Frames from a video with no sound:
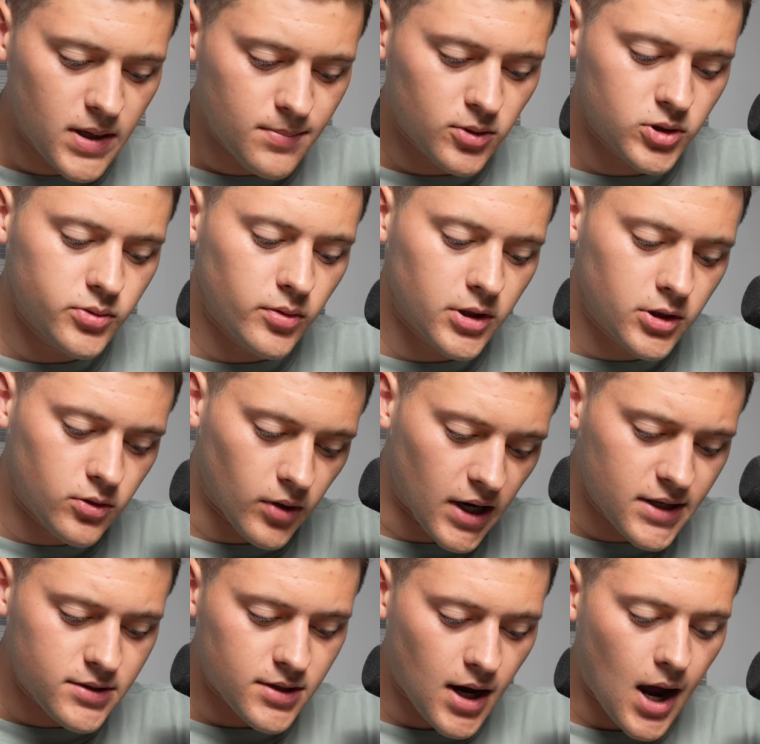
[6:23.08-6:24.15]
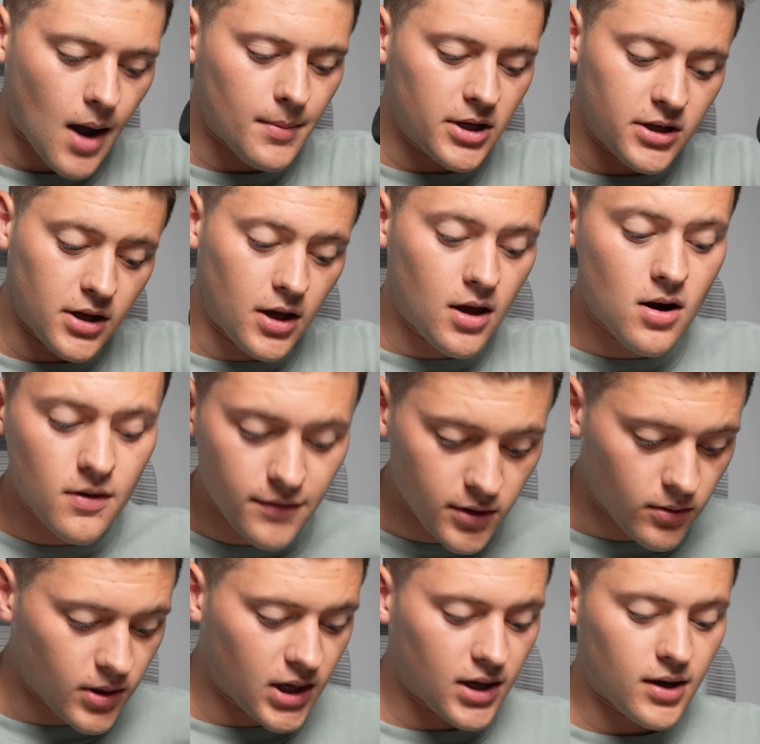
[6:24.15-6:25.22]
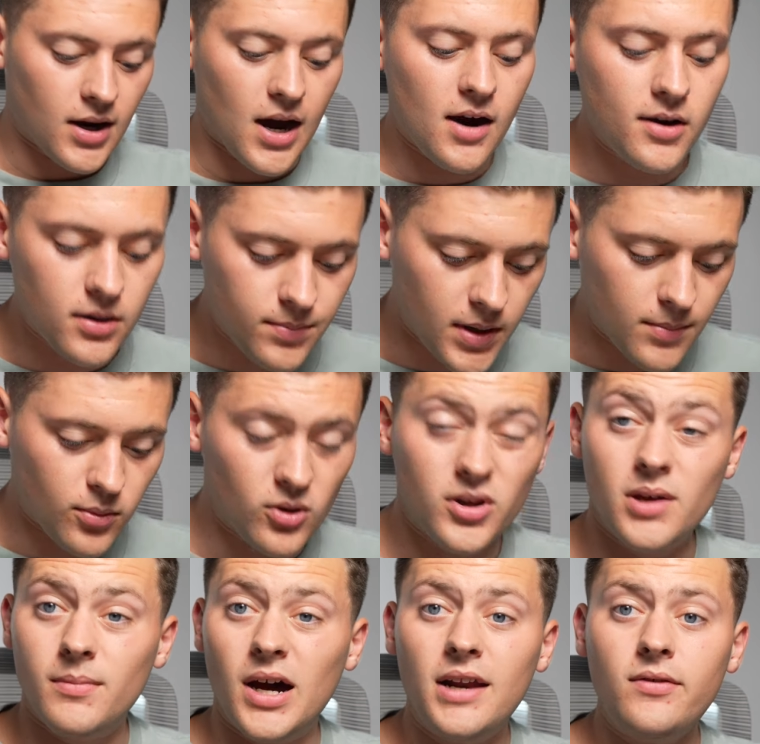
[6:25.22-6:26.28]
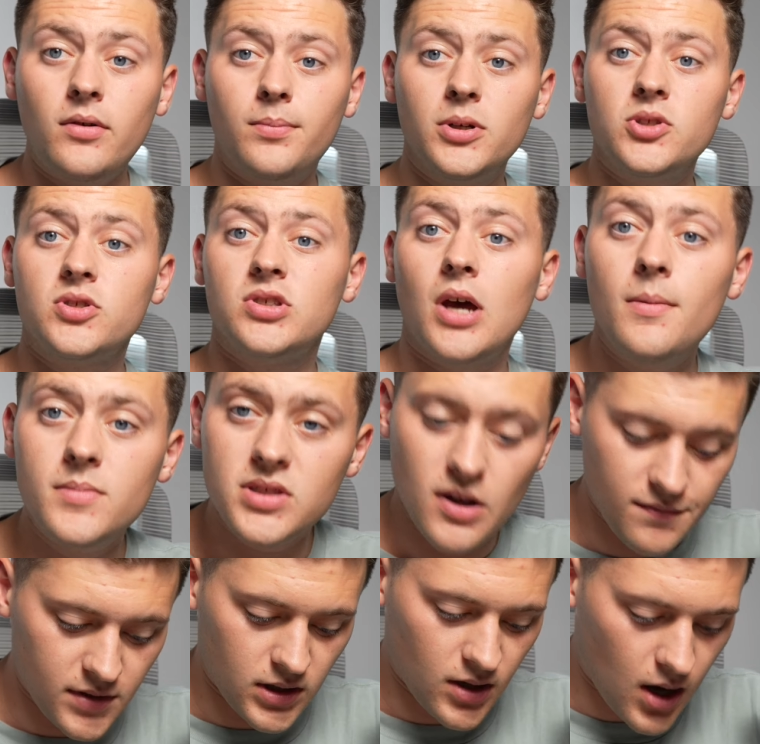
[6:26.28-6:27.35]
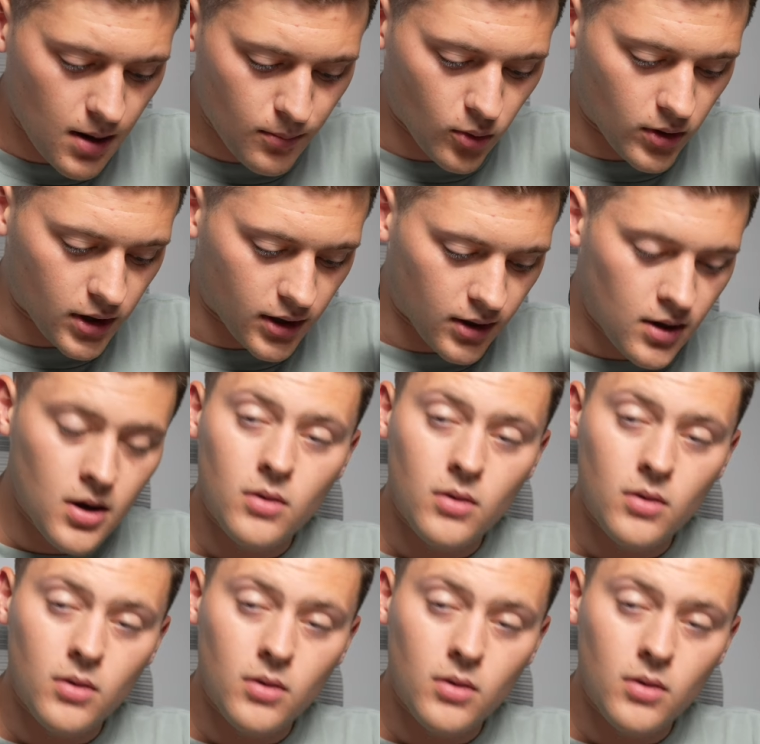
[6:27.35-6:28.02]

people do a great job at interviewing and hiring people, and they might even put some stuff in the onboarding.